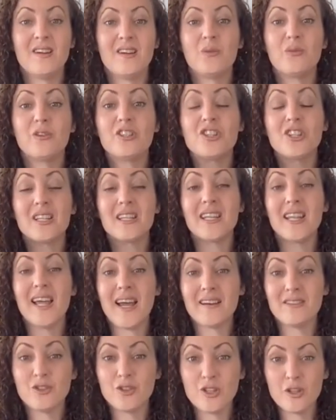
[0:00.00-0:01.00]
which
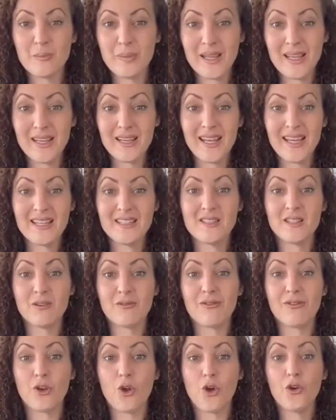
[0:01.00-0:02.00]
allows you to be in ease and
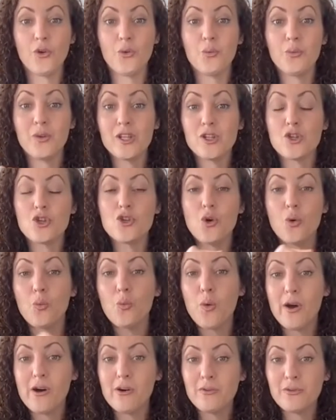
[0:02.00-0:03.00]
flow, which your
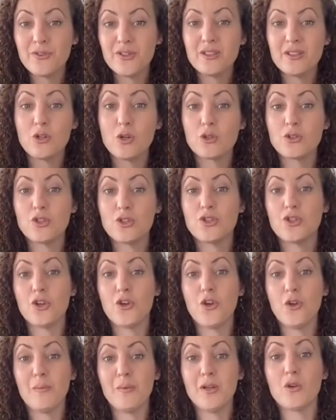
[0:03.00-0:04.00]
wealth is not
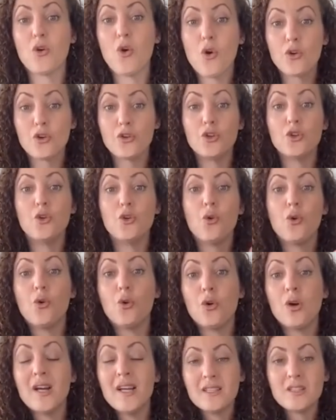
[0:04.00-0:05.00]
determined on
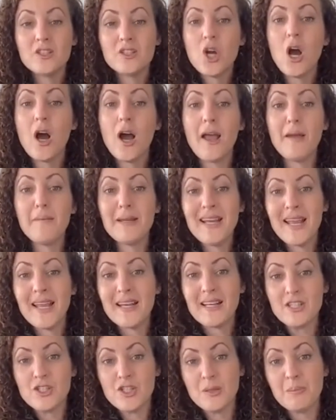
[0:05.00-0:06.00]
your time and
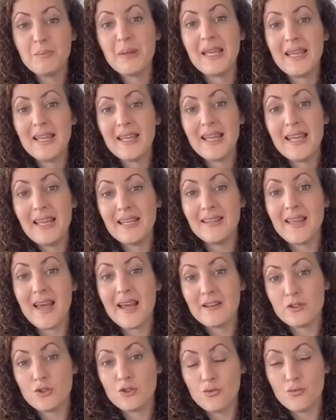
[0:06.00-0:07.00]
energy being in
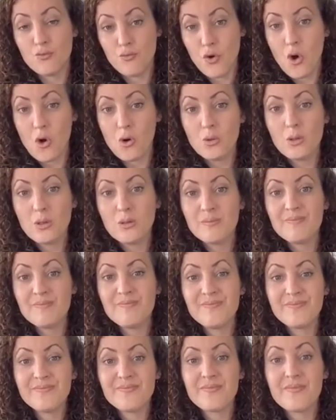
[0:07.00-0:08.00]
that role.
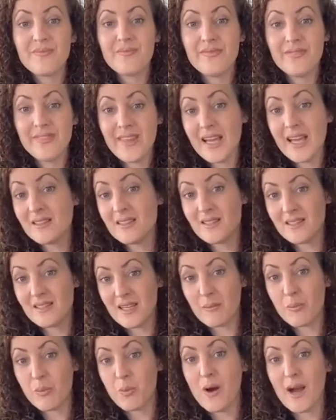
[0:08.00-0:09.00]
That's
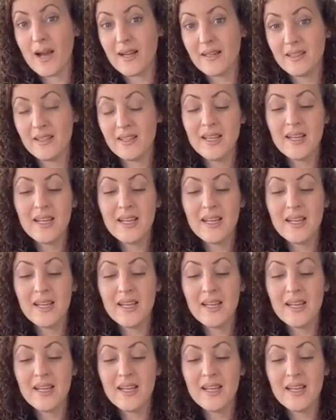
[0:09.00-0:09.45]
step one.